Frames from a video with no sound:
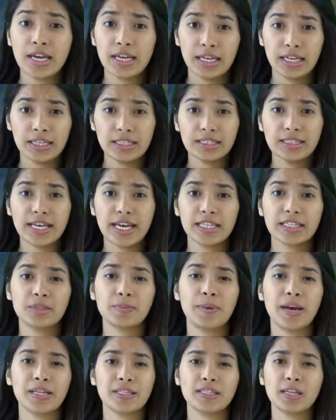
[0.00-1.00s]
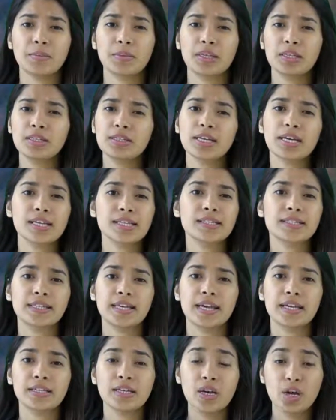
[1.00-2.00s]
indexed by some index
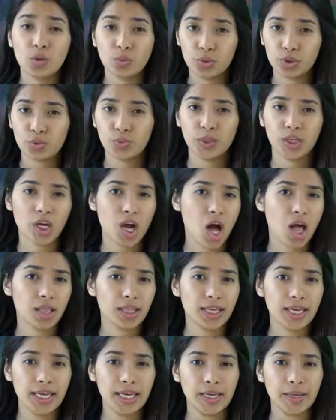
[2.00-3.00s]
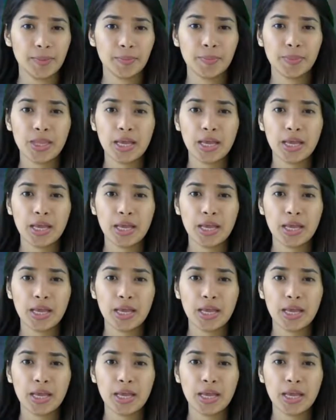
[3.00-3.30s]
set which we call A.